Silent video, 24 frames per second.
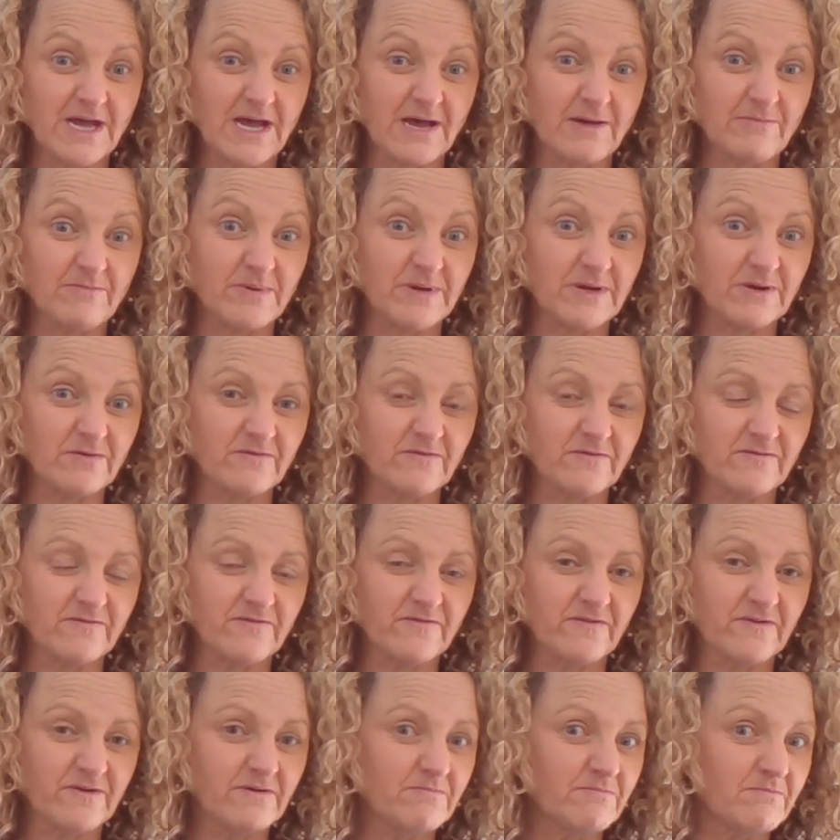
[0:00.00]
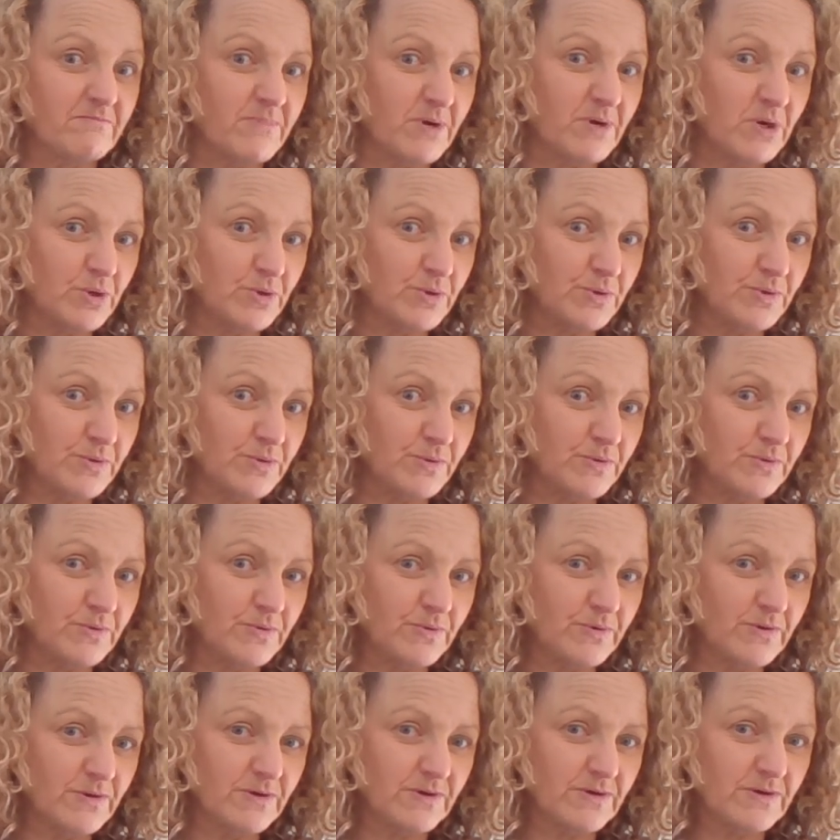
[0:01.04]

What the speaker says: a bit of blue